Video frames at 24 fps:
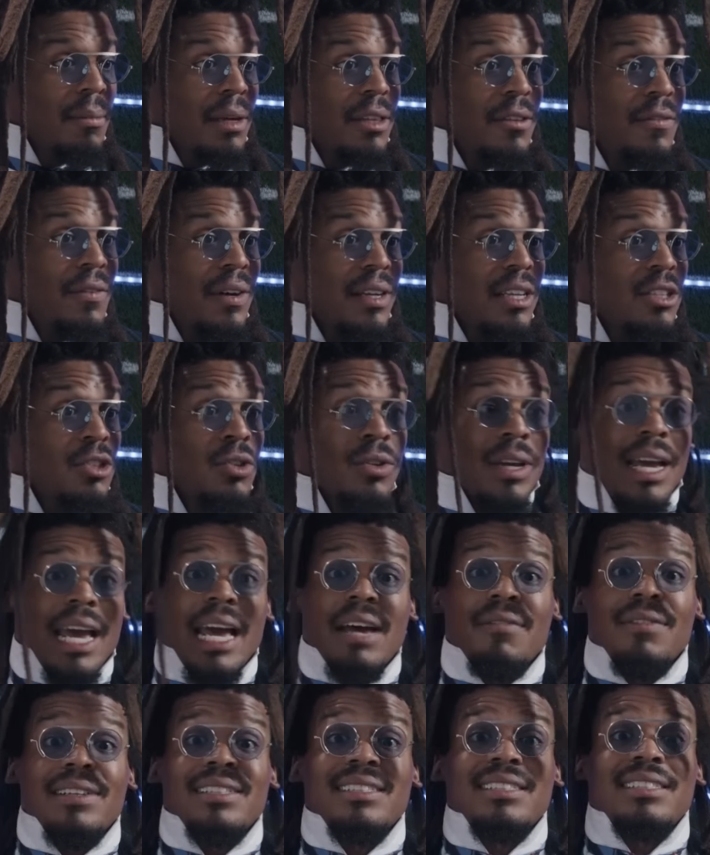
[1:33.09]
Motherfucker, you could
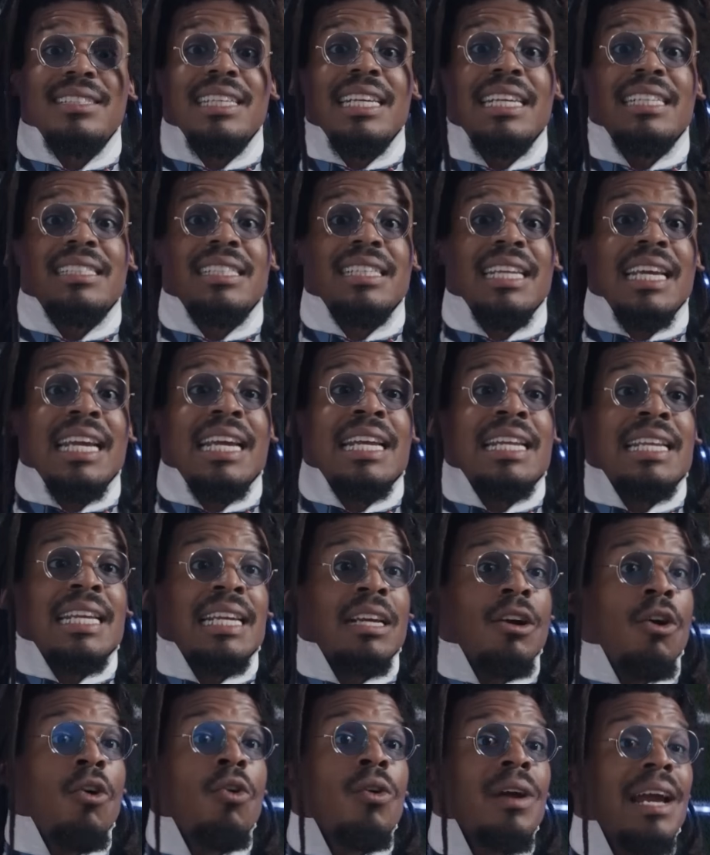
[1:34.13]
have a
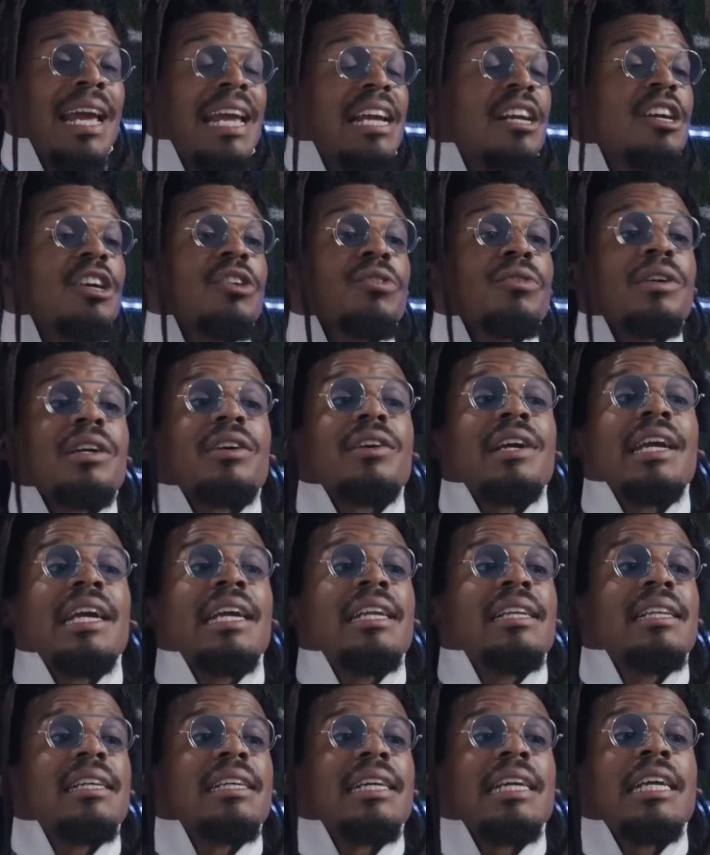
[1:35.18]
season-ending or a
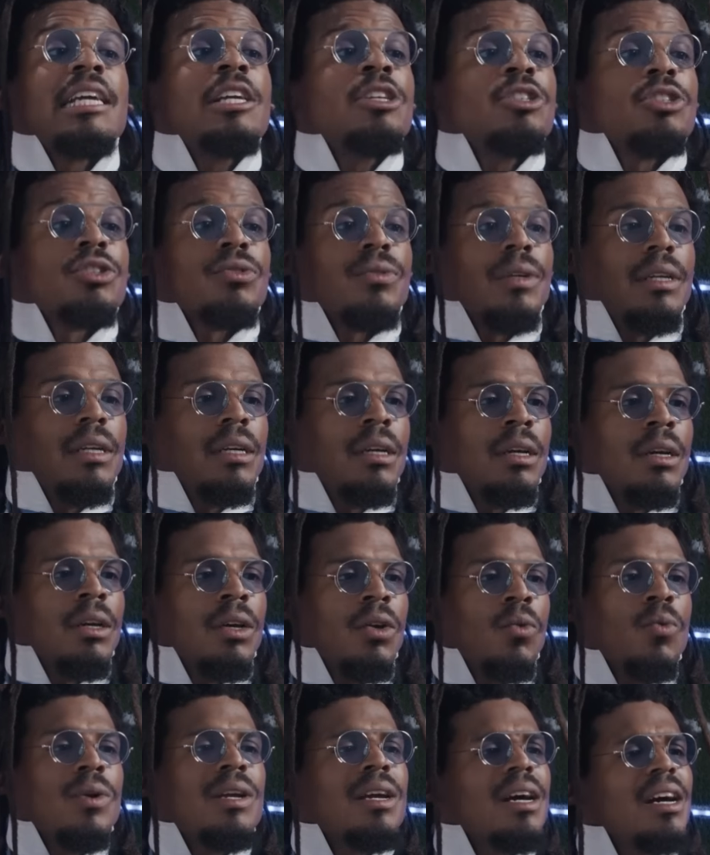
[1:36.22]
career-ending injury.
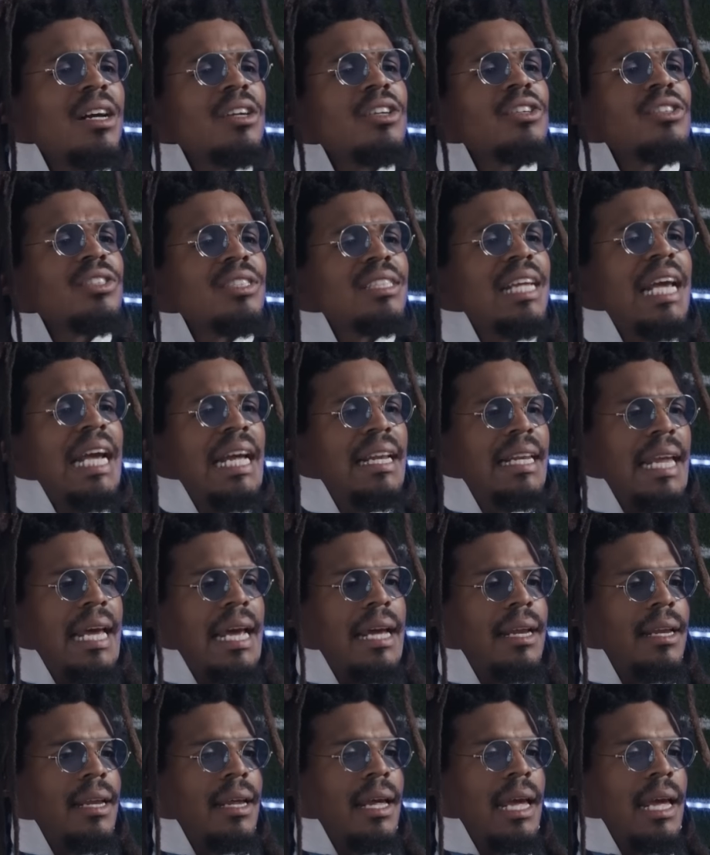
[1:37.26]
We understand that.